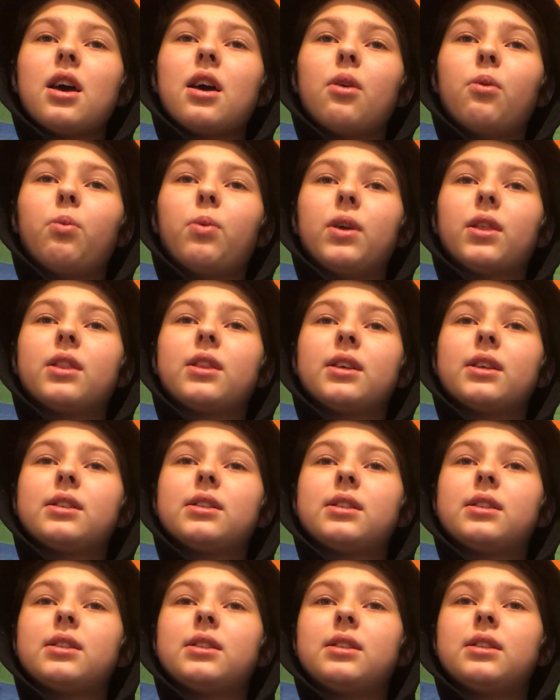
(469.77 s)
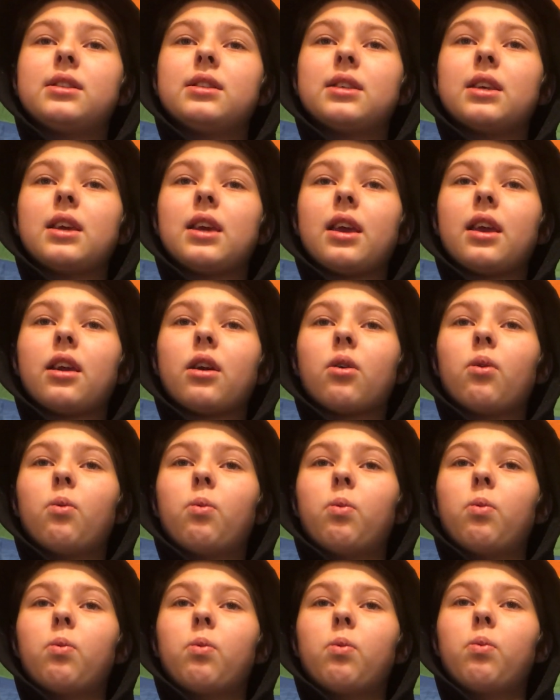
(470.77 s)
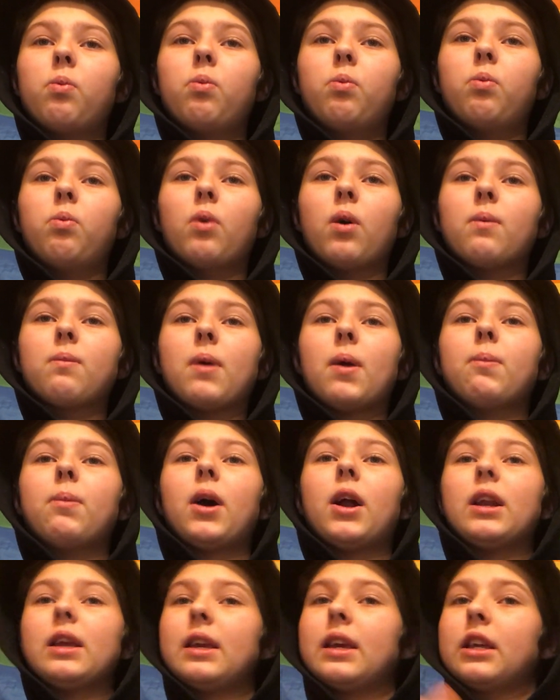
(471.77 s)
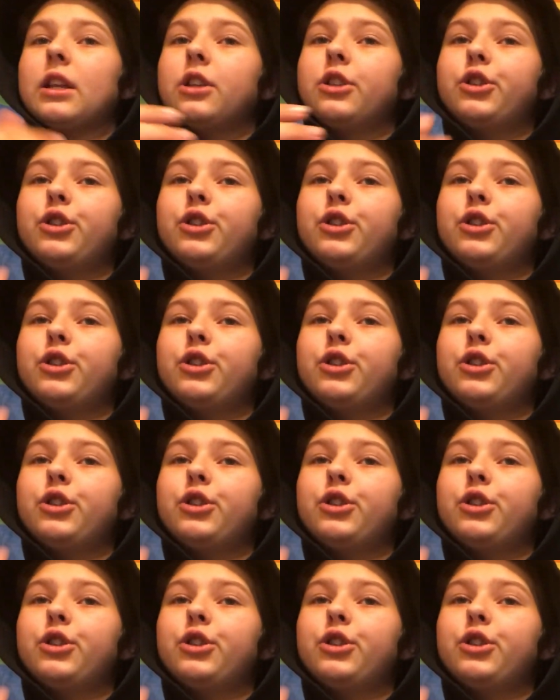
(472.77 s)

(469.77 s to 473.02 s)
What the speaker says: with seeing what my body can